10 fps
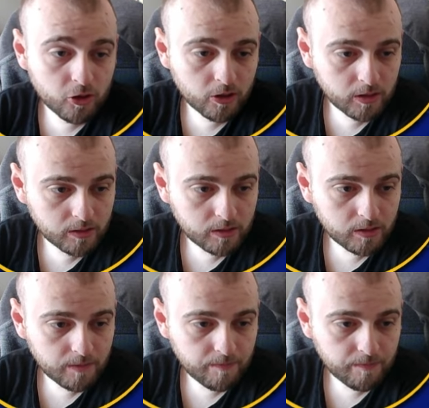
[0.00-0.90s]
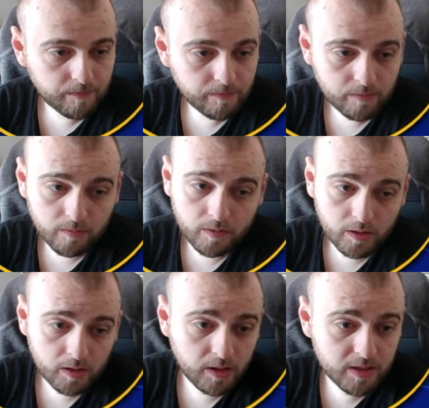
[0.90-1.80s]
run,
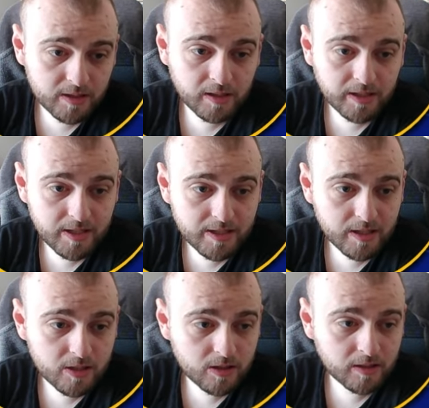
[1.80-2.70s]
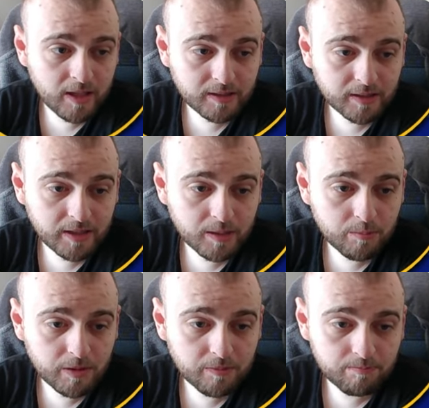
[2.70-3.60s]
it's the easiest that it can
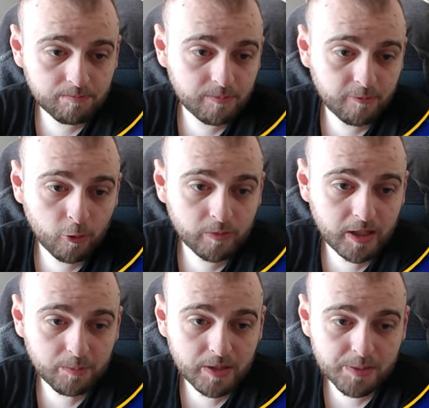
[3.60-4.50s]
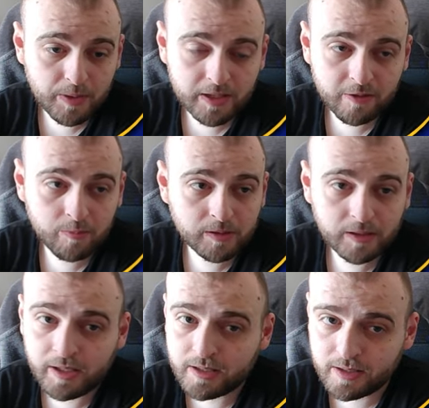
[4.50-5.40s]
be from their perspective, but it
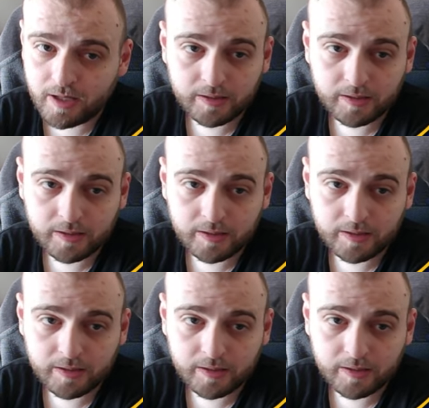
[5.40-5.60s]
gets harder